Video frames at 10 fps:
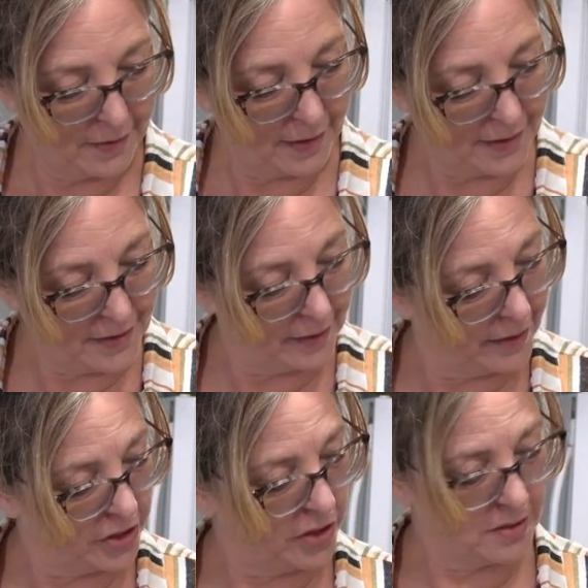a
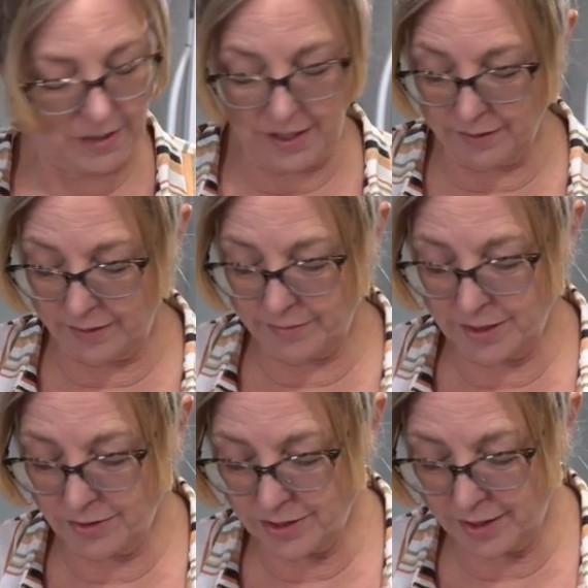delicious meal. I'm
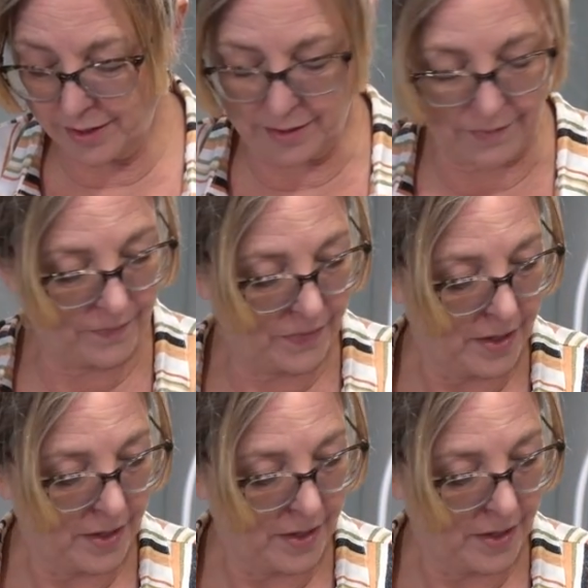so excited.